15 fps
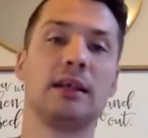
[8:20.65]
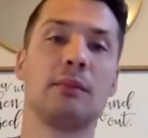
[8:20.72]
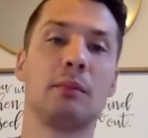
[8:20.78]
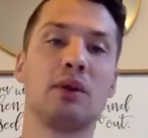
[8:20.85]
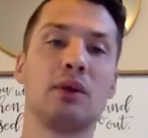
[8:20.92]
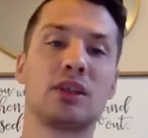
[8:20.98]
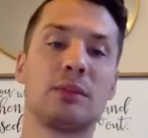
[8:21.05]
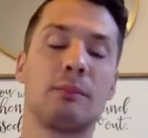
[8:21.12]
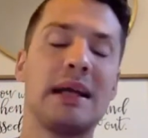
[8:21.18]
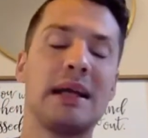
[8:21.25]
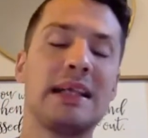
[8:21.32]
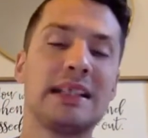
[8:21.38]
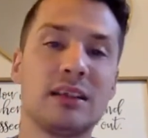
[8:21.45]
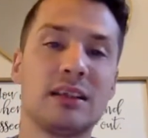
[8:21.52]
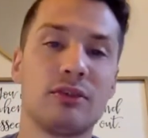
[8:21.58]
The most
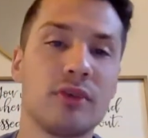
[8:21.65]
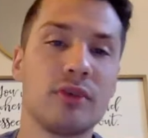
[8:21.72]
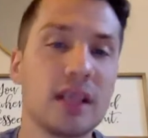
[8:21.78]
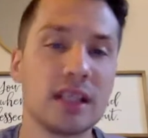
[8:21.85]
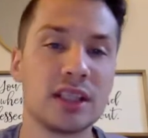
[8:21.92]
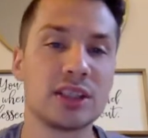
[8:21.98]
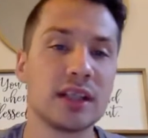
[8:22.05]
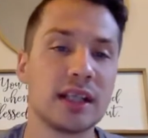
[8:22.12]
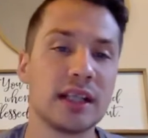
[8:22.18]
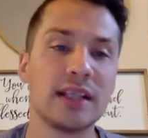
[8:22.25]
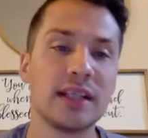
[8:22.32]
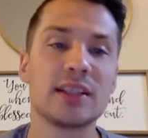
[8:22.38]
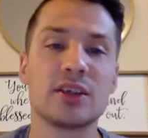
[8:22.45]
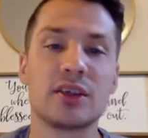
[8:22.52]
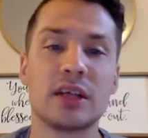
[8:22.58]
amazing finish in
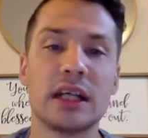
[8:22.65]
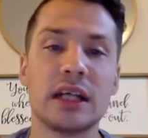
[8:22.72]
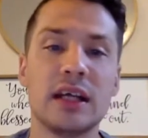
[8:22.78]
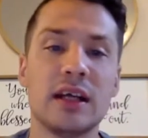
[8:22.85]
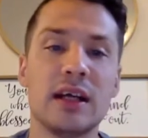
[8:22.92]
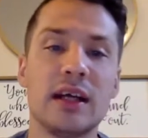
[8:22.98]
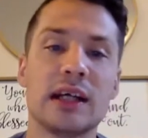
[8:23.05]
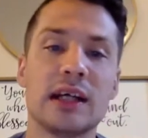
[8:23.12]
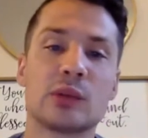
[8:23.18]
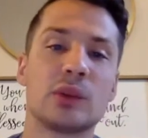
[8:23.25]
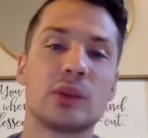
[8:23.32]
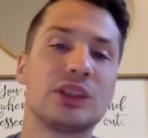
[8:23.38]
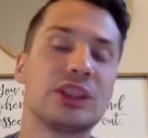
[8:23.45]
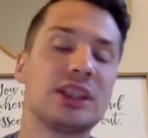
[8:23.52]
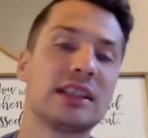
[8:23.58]
history is
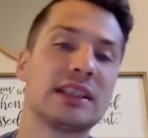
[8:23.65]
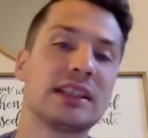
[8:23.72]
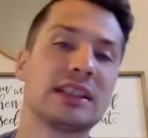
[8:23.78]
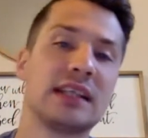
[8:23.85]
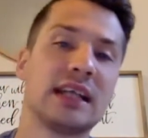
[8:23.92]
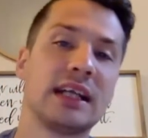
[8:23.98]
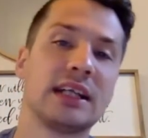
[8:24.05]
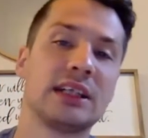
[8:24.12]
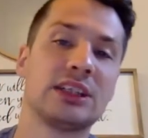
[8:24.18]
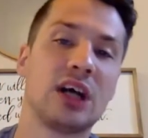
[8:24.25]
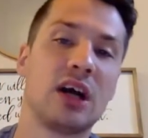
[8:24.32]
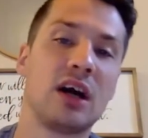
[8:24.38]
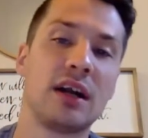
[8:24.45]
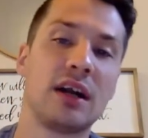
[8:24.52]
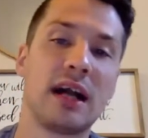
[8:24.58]
when Jesus said in
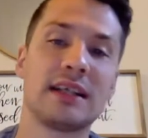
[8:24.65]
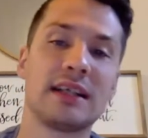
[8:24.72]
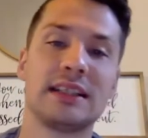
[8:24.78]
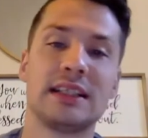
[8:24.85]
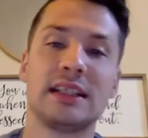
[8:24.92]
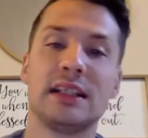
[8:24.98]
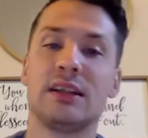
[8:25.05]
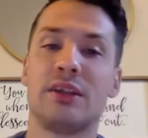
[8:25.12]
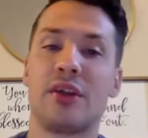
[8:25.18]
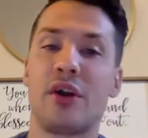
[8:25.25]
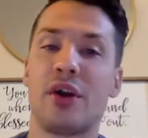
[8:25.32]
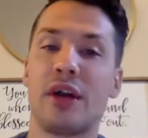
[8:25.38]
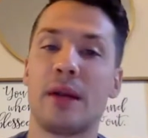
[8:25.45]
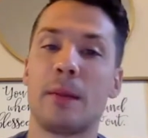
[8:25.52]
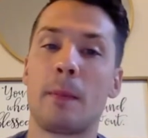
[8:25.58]
John 19
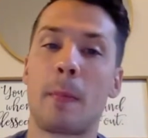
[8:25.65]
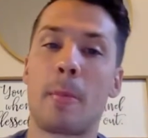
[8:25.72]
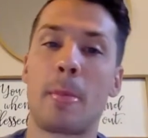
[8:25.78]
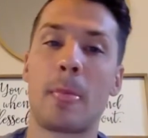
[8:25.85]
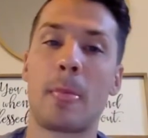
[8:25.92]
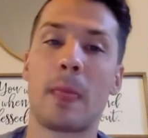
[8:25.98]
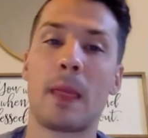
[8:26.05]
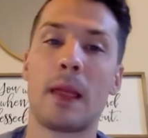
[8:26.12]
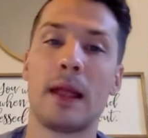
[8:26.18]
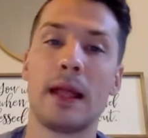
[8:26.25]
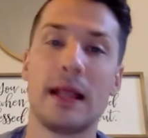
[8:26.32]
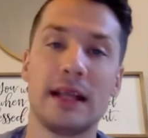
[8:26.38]
30, It